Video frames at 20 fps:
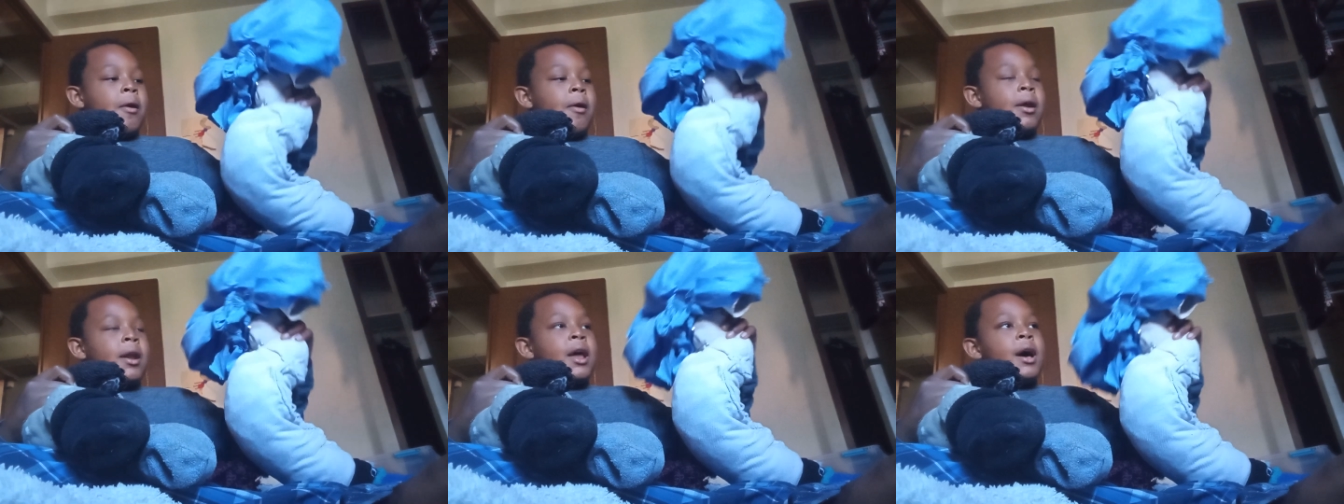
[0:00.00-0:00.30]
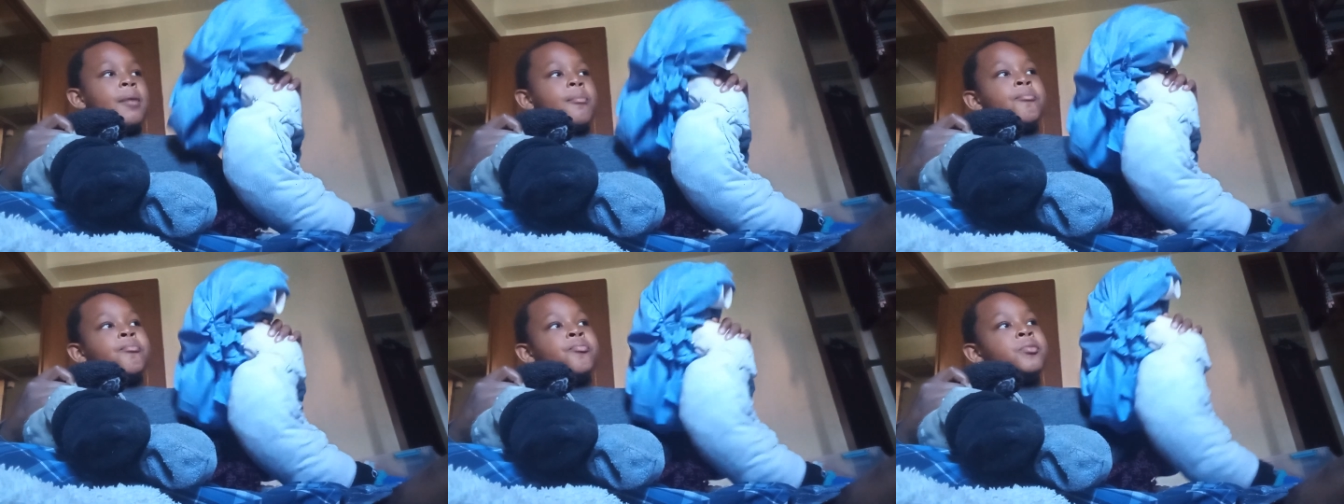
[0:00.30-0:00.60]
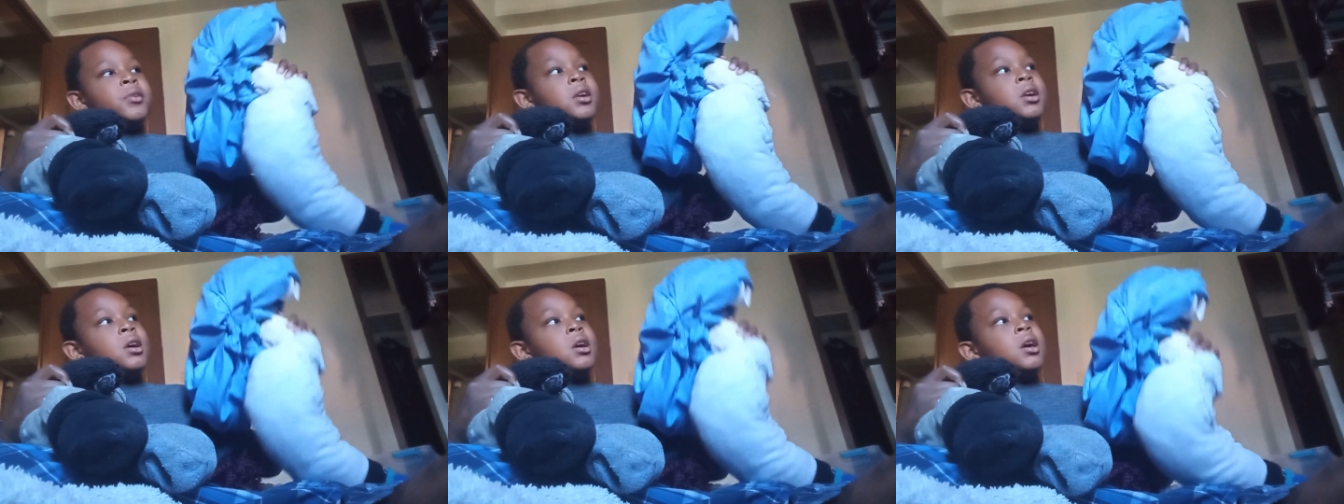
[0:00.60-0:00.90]
And I'm,
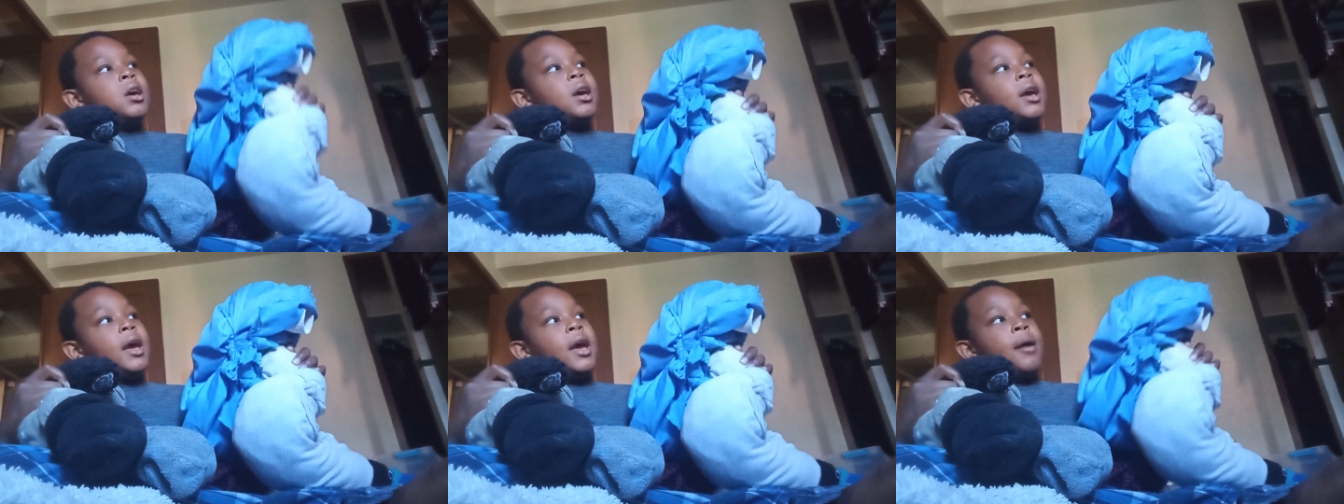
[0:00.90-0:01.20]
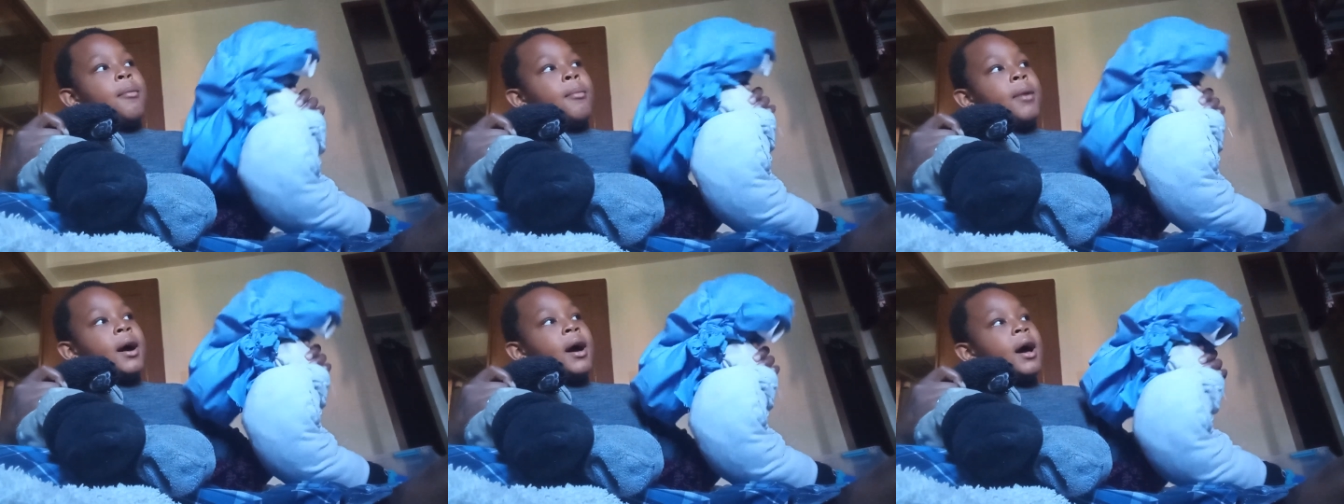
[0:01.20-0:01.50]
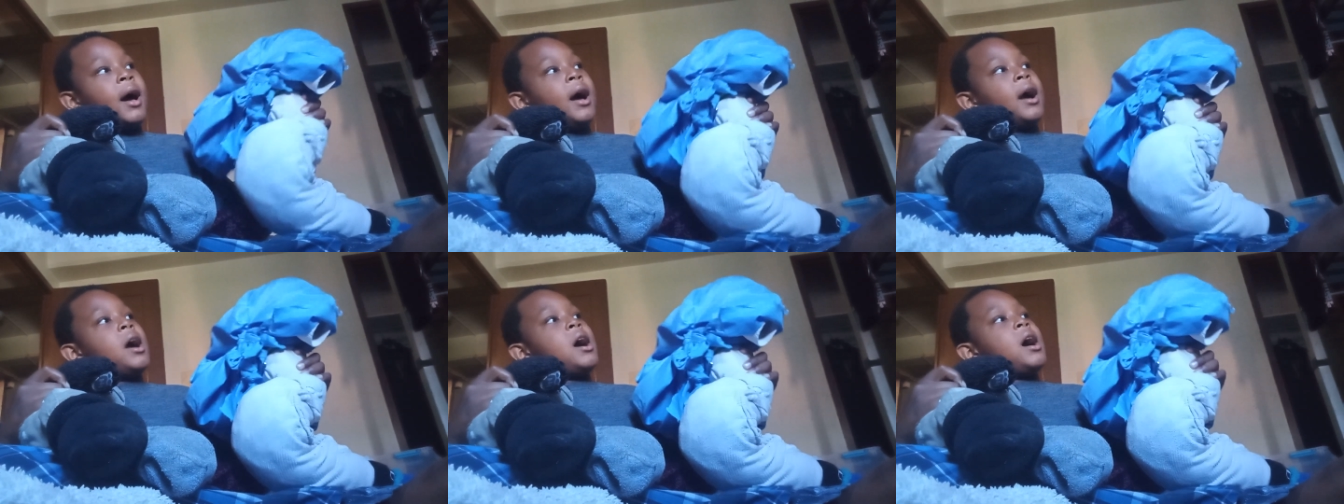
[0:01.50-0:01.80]
and my
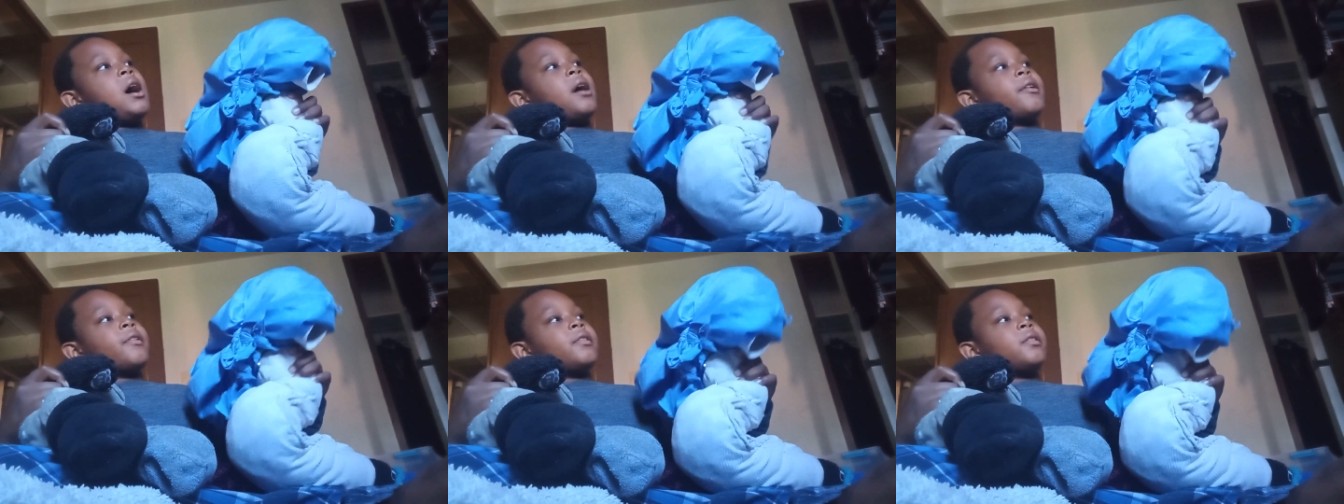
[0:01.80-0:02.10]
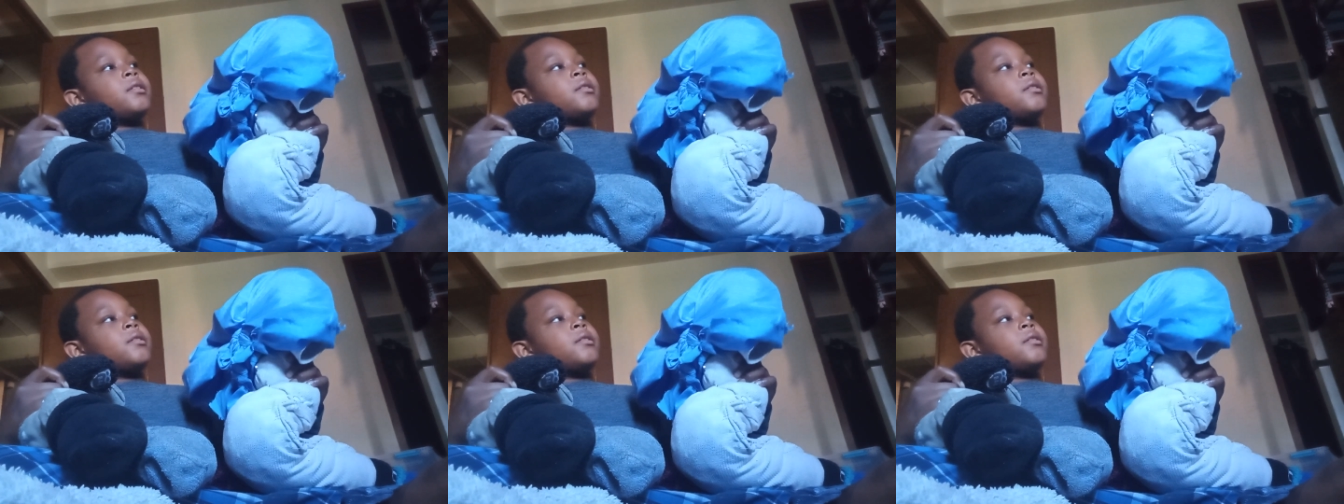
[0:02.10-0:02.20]
I got,